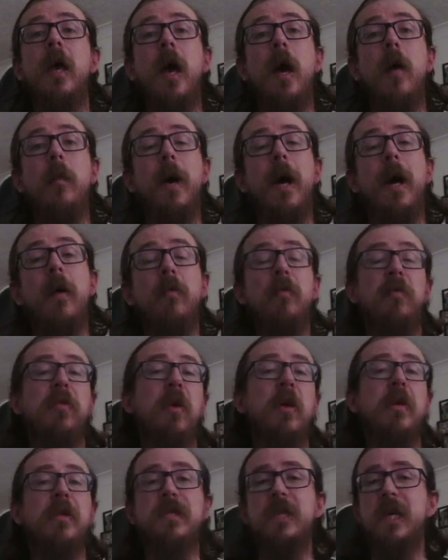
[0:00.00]
About
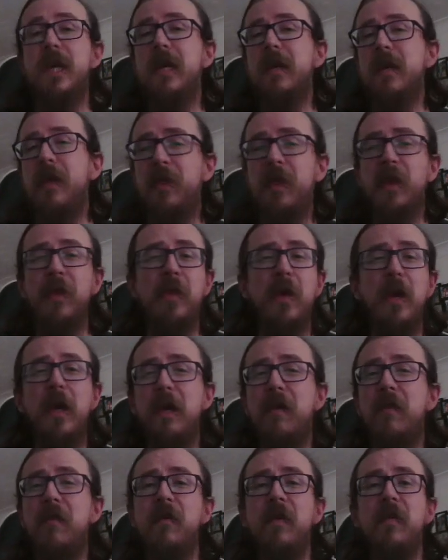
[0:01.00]
13
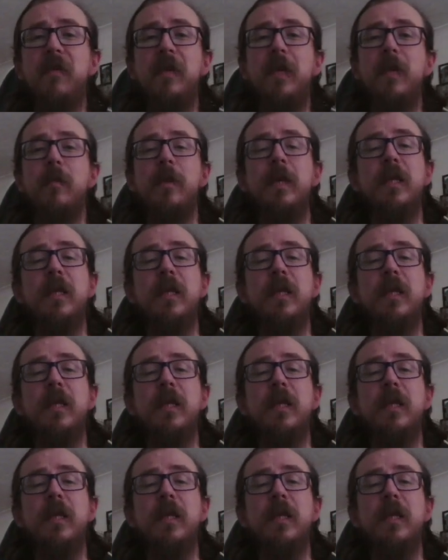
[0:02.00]
to 15